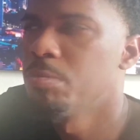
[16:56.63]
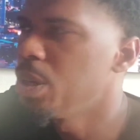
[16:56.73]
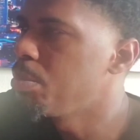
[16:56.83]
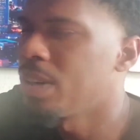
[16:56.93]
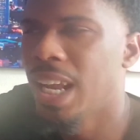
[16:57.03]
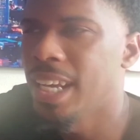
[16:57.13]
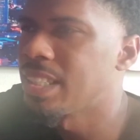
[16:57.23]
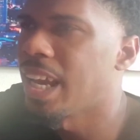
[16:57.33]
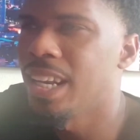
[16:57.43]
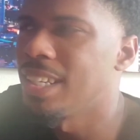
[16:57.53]
people
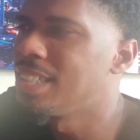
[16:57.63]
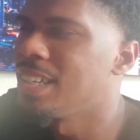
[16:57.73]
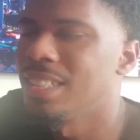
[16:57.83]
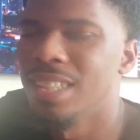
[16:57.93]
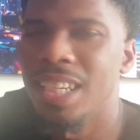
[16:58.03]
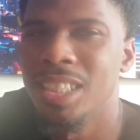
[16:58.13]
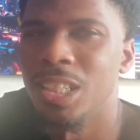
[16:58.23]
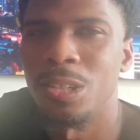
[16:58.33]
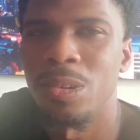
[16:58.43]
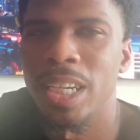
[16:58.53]
like that into this next
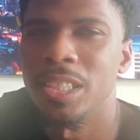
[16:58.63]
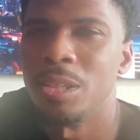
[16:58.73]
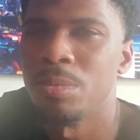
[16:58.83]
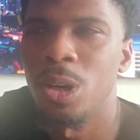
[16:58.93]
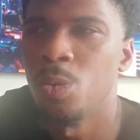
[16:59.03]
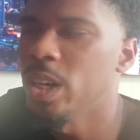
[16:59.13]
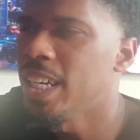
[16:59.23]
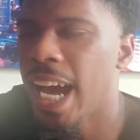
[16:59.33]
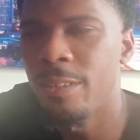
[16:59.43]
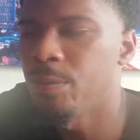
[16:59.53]
generation, bro. We're
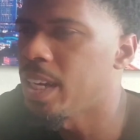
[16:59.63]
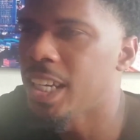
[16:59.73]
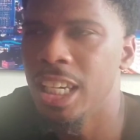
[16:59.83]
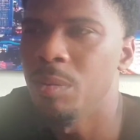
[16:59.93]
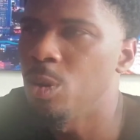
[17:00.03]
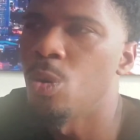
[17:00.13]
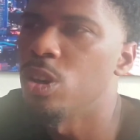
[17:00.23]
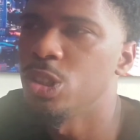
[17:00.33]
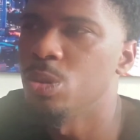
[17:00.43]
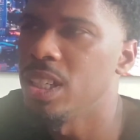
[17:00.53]
not finna keep
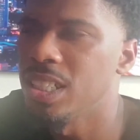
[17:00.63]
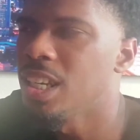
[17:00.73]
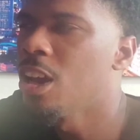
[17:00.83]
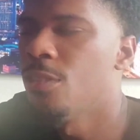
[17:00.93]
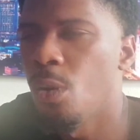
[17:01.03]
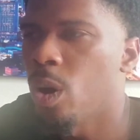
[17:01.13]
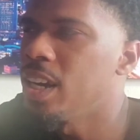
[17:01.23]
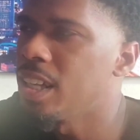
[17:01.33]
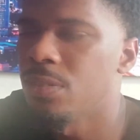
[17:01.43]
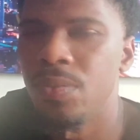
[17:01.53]
going through this for
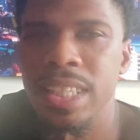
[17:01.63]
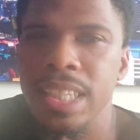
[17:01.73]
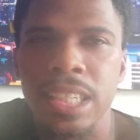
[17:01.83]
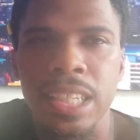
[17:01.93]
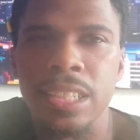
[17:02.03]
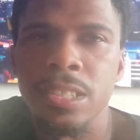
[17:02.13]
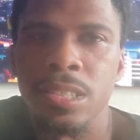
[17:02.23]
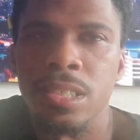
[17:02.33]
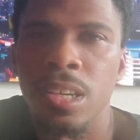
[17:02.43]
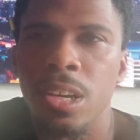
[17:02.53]
another 50
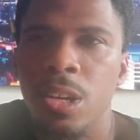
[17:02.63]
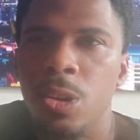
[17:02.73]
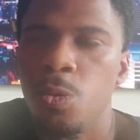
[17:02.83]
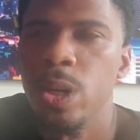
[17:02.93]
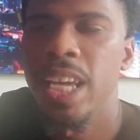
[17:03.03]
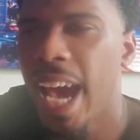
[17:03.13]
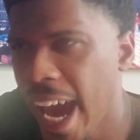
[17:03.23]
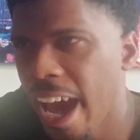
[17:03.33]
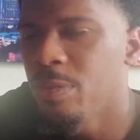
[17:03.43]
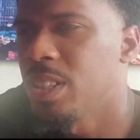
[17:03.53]
years. We
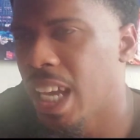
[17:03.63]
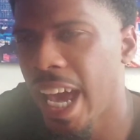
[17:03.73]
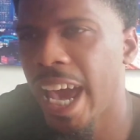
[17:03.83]
have to